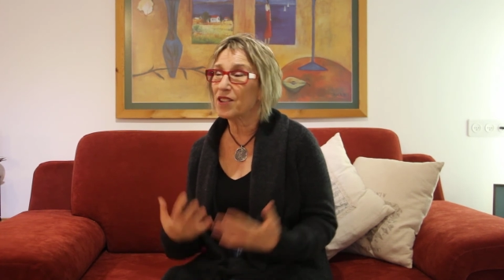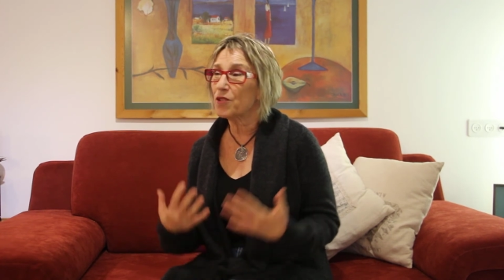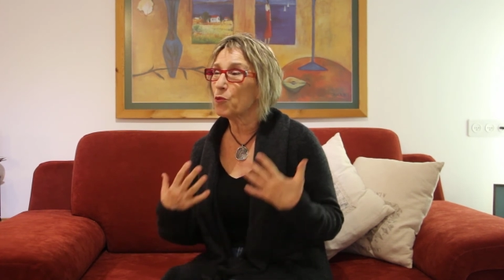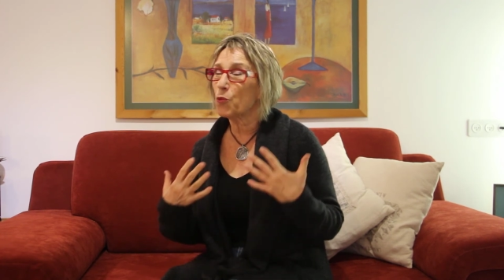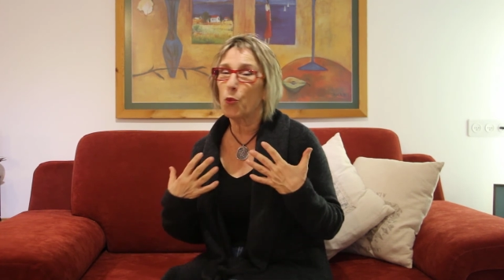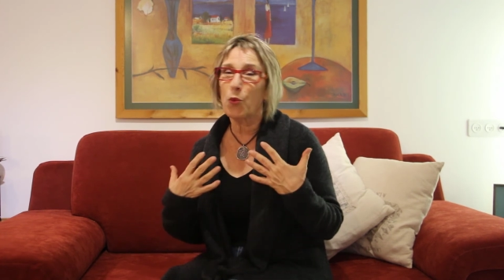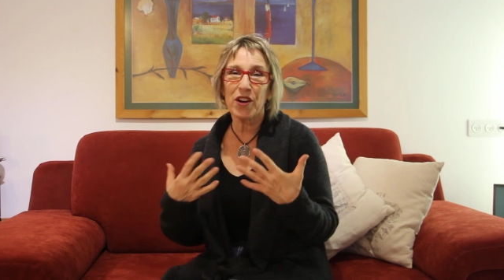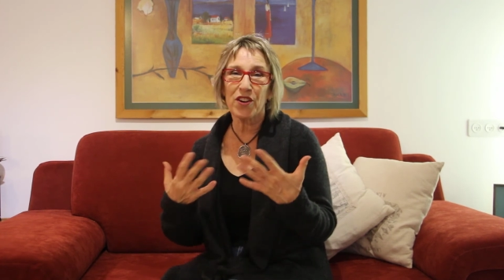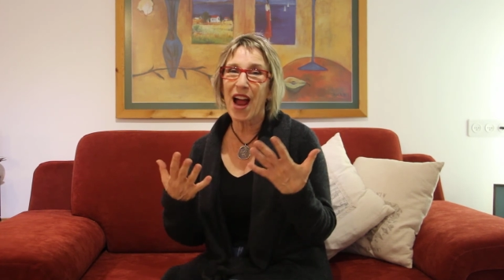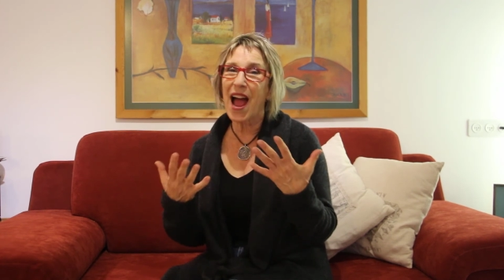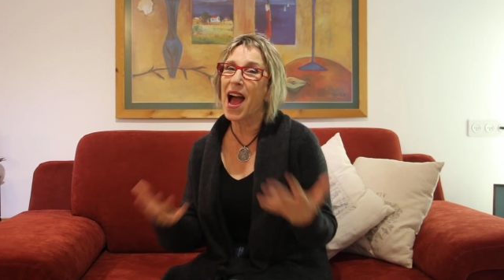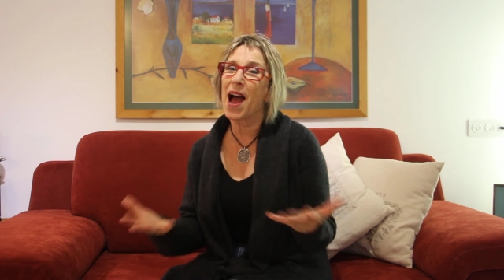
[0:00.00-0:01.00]
and
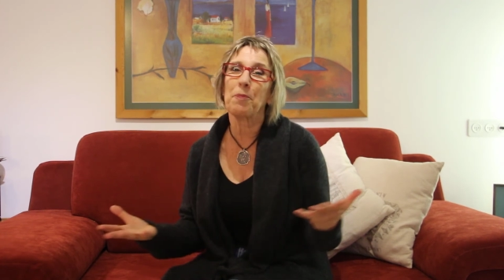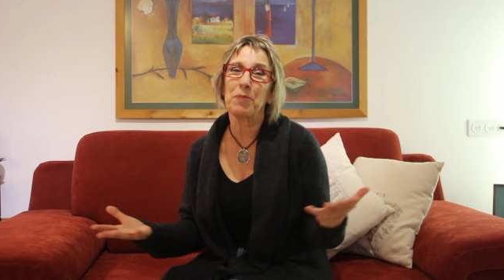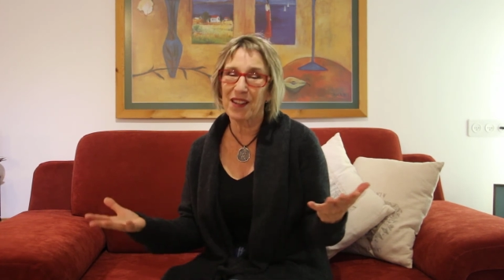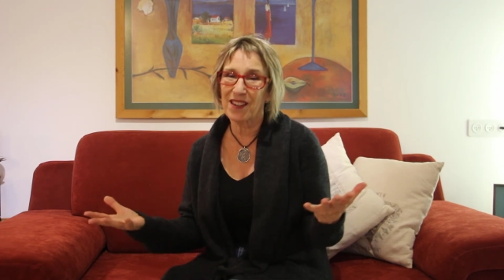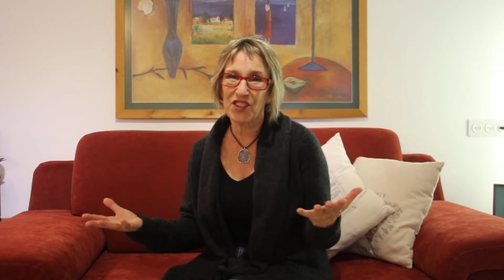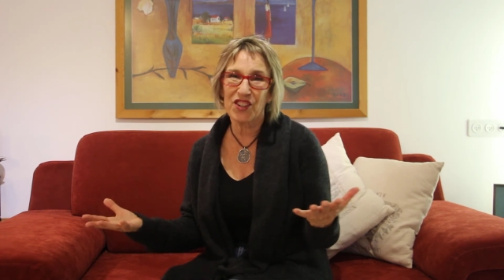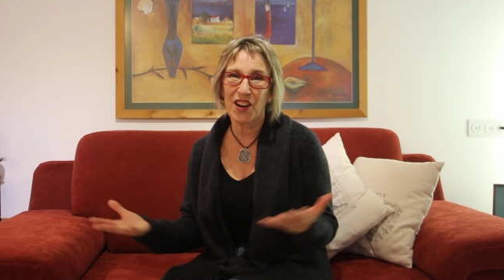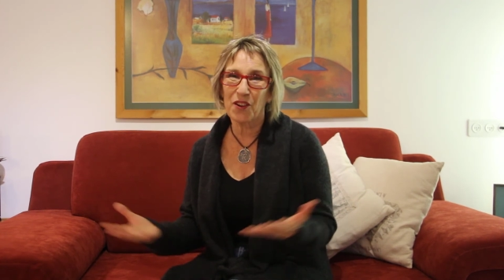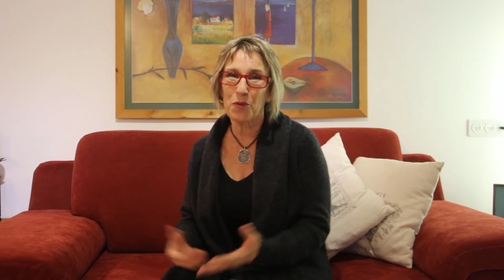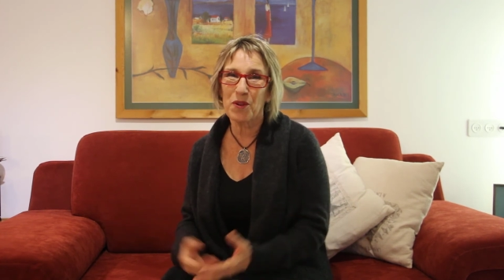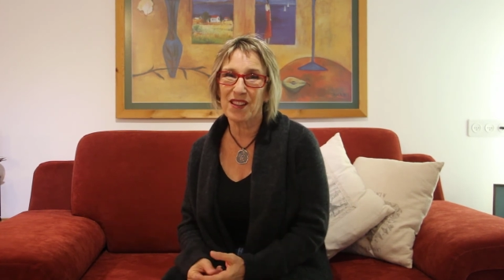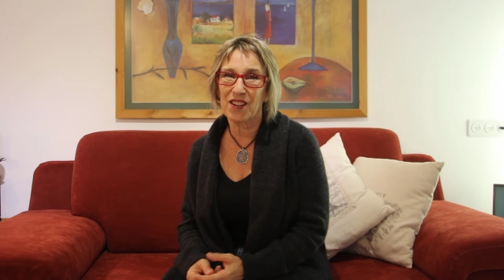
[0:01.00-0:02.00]
we're happy to
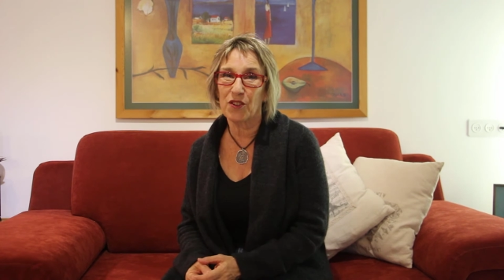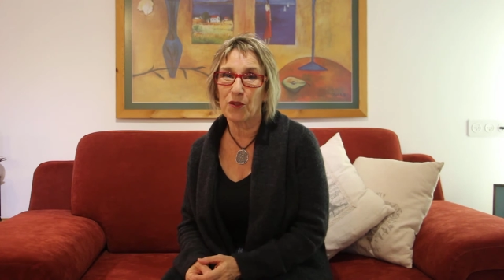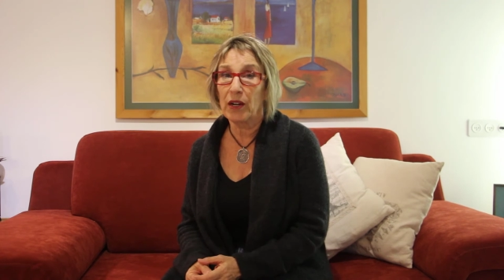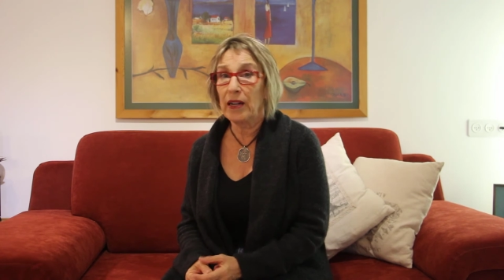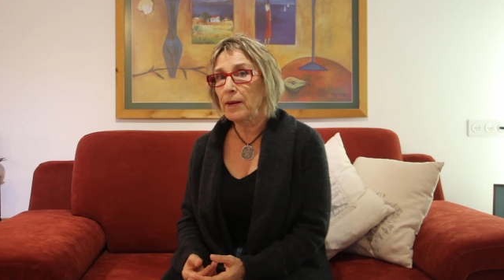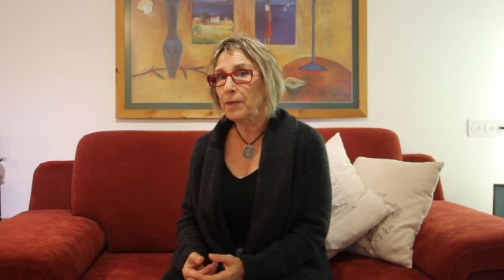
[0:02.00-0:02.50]
share with you.